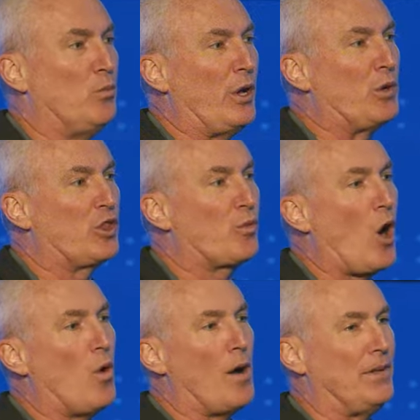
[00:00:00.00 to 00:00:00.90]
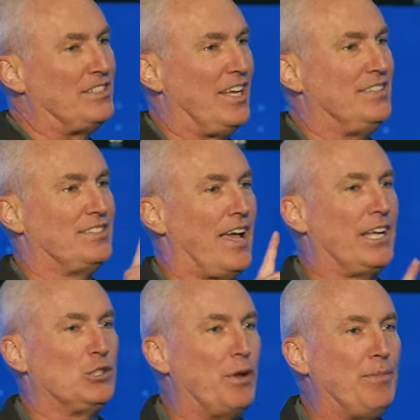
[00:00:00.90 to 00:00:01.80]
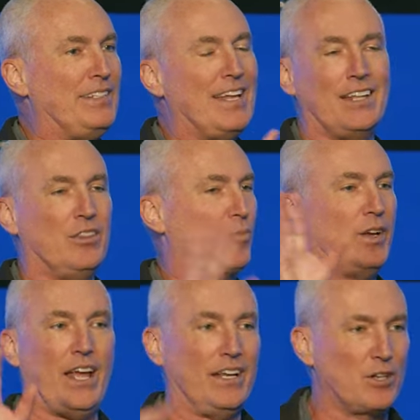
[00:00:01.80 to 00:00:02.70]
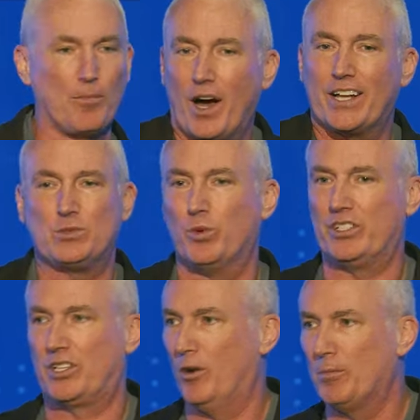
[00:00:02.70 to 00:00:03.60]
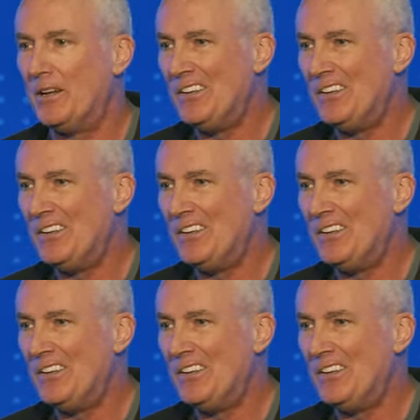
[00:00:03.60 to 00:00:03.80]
we would throw up in 10 seconds, we'd be dead in three days. Our bodies wouldn't cope.